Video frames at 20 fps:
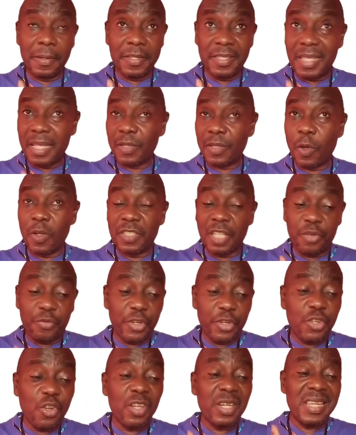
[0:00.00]
state
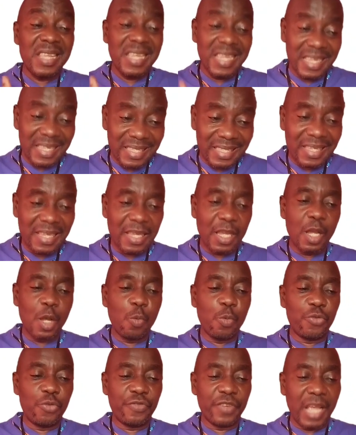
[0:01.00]
concentration is
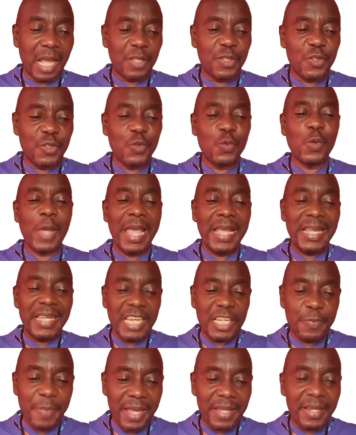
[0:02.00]
with regards to
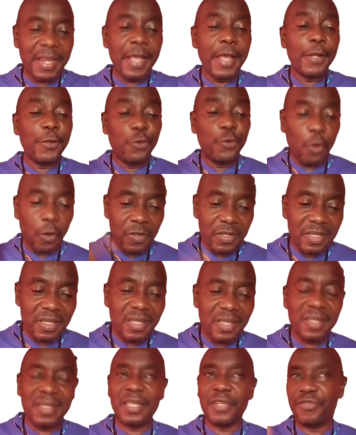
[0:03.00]
engagement.
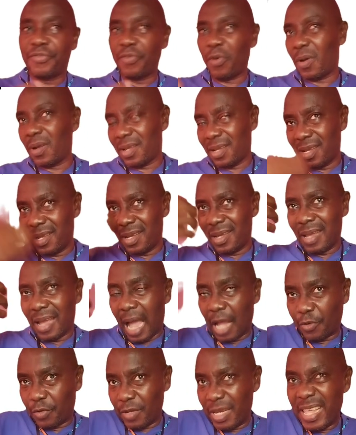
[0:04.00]
Does the drug
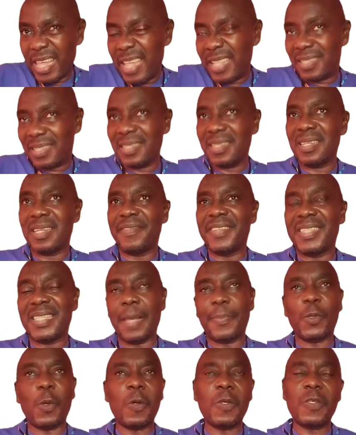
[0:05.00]
actually hit the
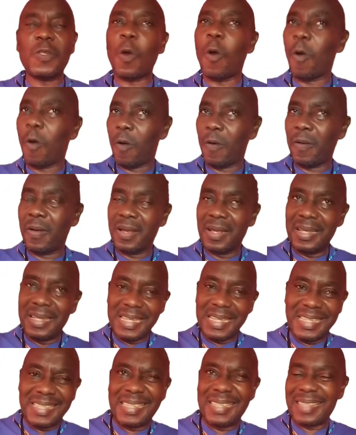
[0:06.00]
receptors, or
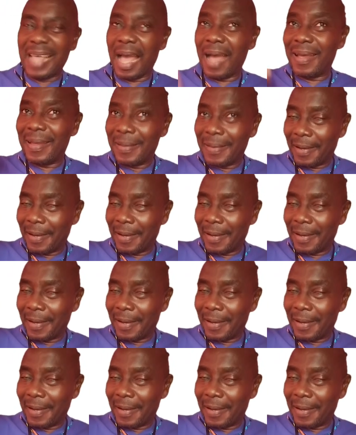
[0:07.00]
is it